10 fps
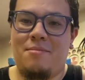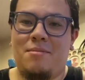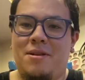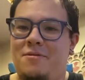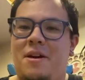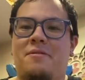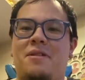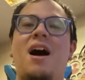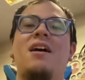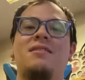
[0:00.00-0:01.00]
Maybe I'd rather
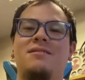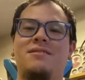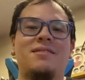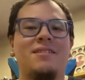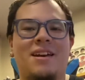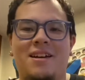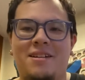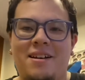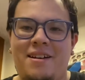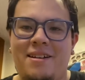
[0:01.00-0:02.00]
not and
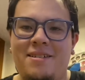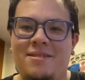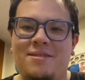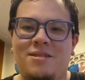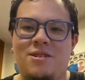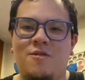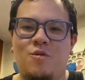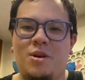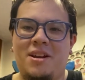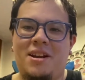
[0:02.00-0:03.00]

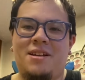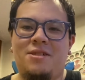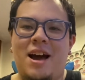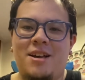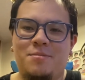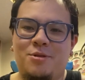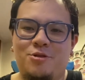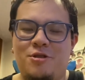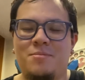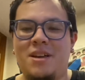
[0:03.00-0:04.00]
avoid any hospital
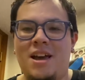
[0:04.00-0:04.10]
trips.